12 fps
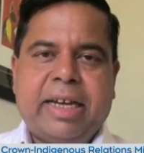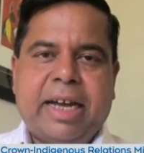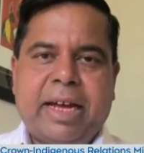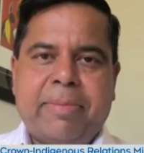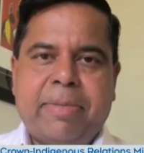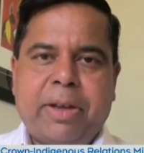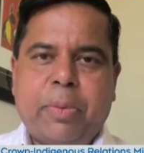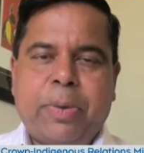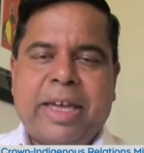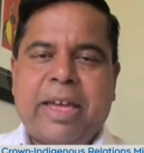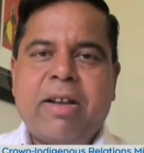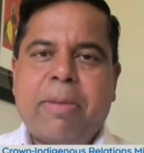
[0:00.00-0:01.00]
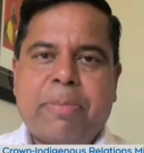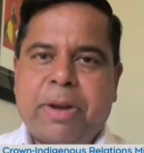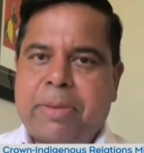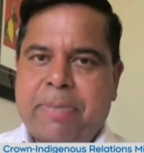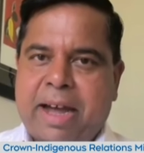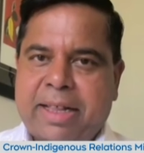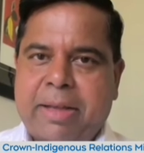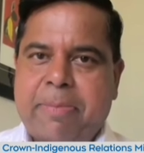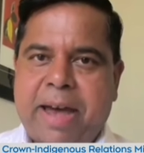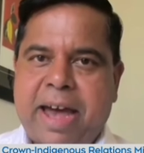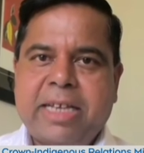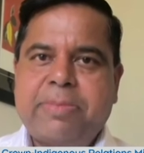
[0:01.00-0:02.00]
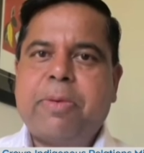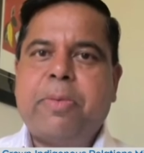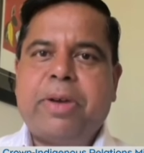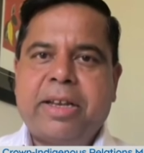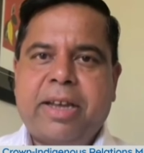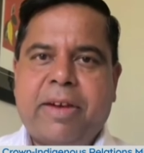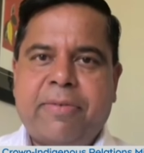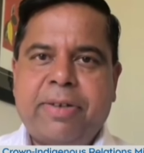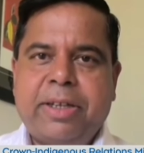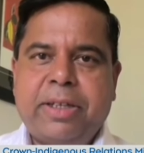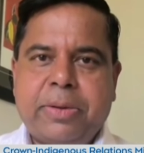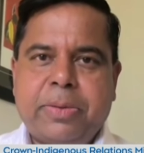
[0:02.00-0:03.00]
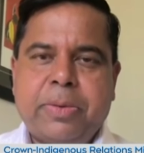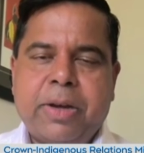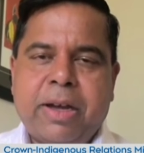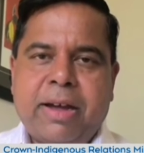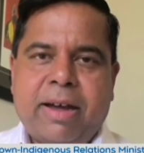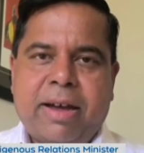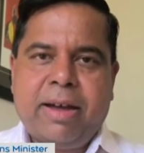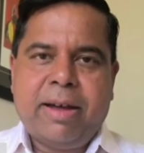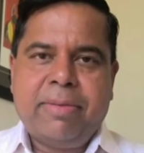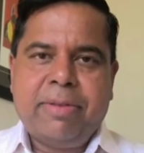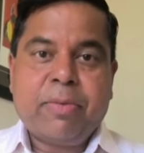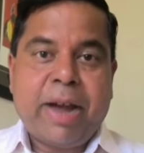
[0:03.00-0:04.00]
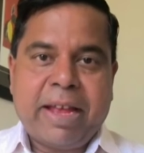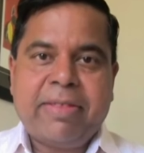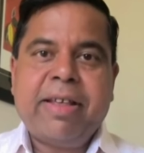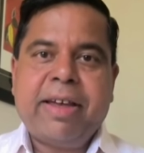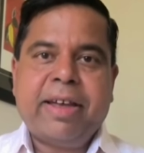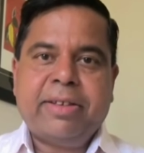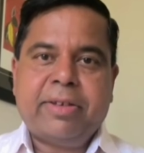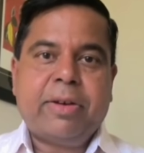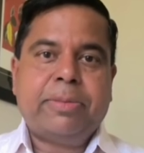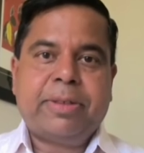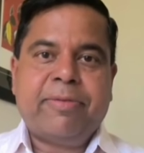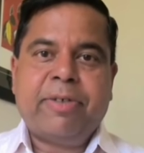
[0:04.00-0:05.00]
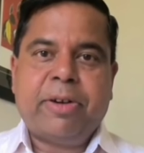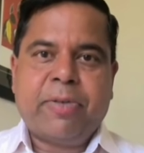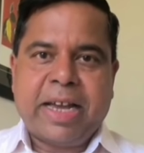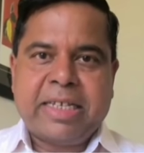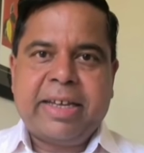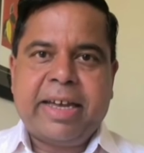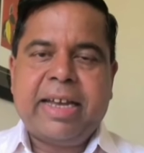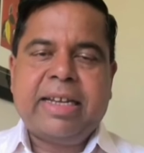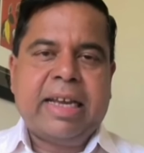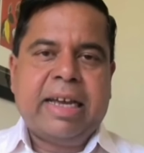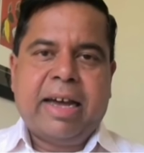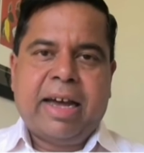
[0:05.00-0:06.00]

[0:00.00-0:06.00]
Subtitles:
You know, we cannot bring back the past, but we can definitely do the right thing in terms of redressing it.